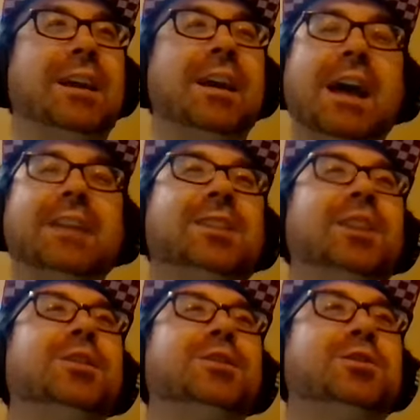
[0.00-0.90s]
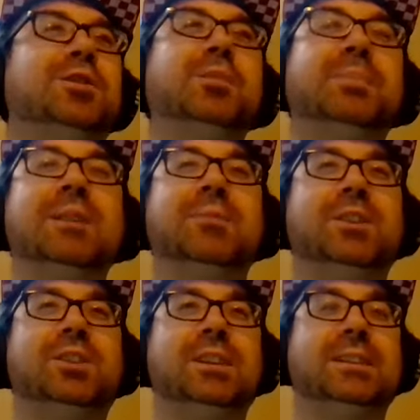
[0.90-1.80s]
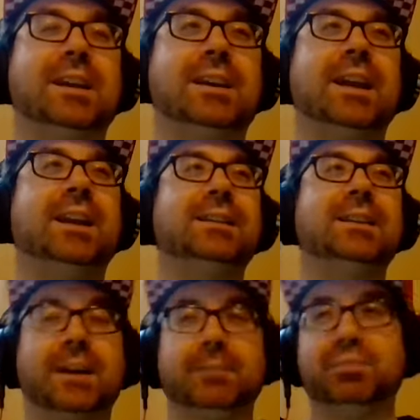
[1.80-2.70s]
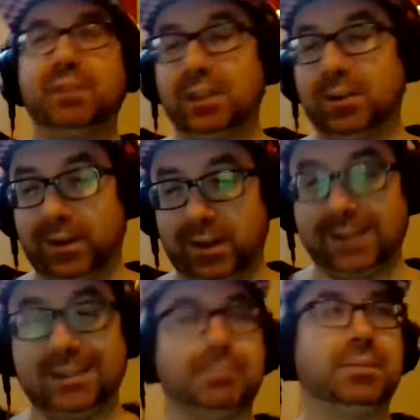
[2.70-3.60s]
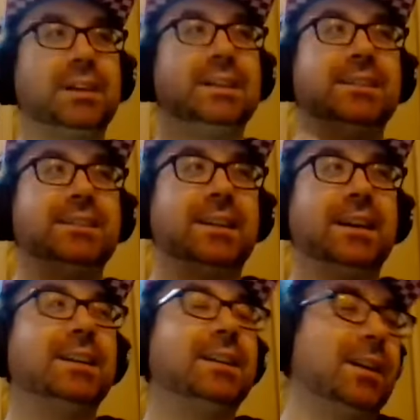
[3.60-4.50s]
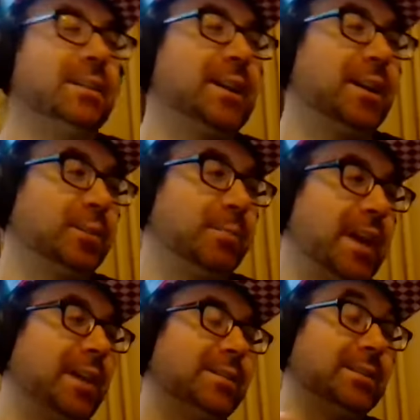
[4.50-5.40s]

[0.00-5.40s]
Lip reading: It's gonna look stupid when she's like hitting the I'm Prettier on Alexa Bliss and Sasha Banks.